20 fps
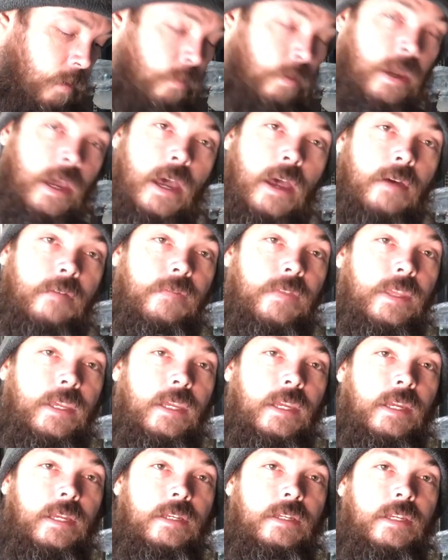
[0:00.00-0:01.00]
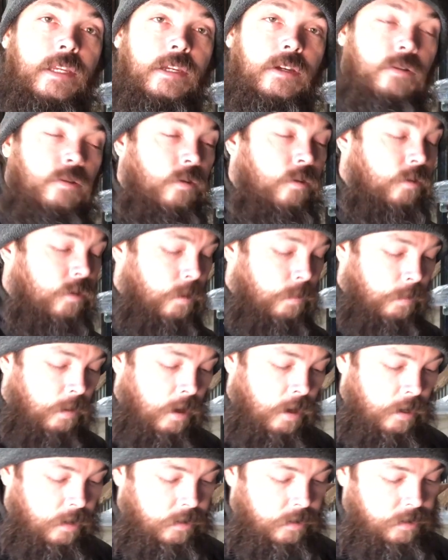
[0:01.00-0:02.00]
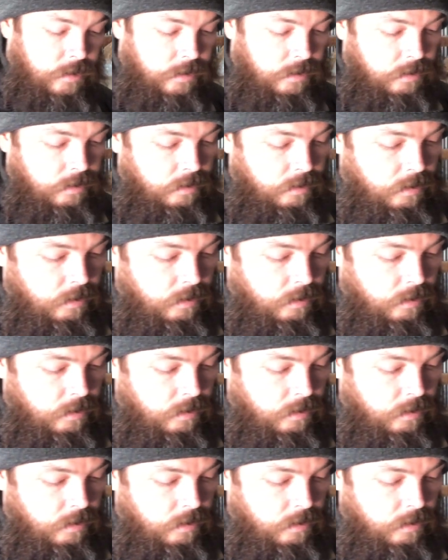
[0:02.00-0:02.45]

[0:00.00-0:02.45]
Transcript: We have the D-Cruiser bars,